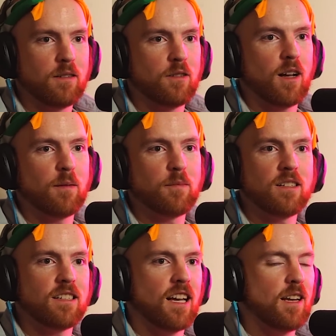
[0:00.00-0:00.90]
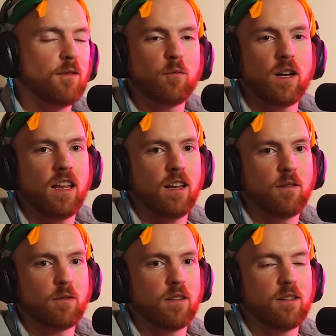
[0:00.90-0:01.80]
Schaub does not even waiting
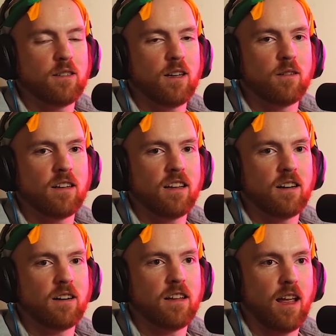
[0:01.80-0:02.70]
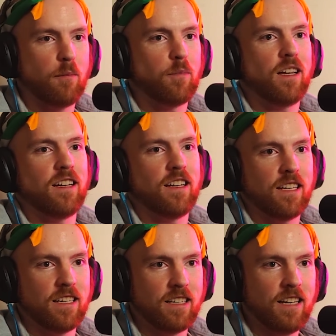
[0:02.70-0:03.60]
for the secret or the happy
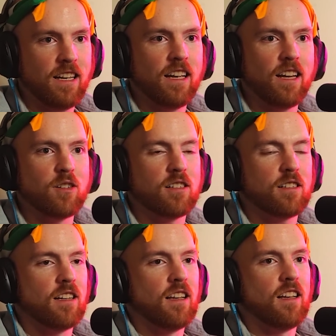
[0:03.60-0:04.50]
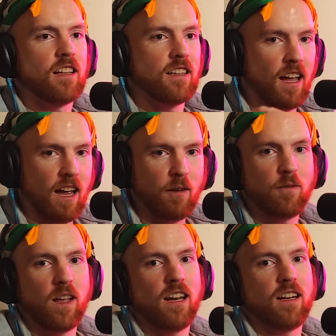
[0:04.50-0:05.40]
ending. He's just... lying
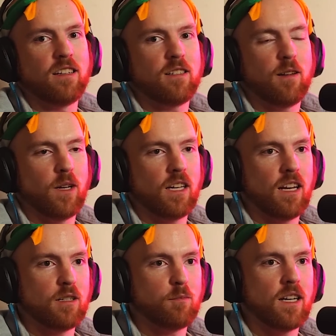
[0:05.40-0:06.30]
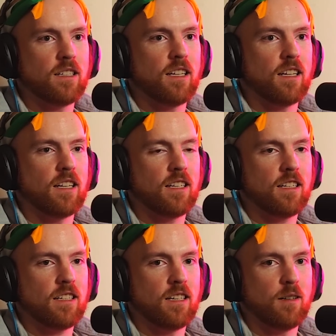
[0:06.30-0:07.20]
flat on his stomach and expecting
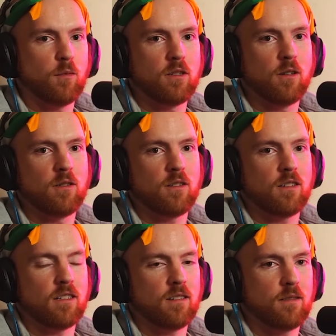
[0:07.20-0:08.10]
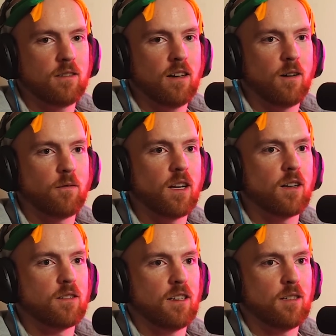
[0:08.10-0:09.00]
the masseuse to stick her
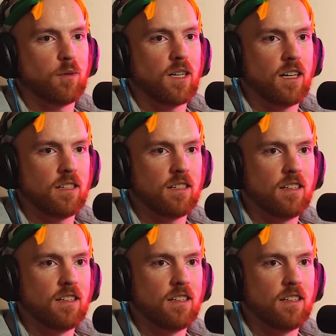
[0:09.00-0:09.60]
fingers in his butt.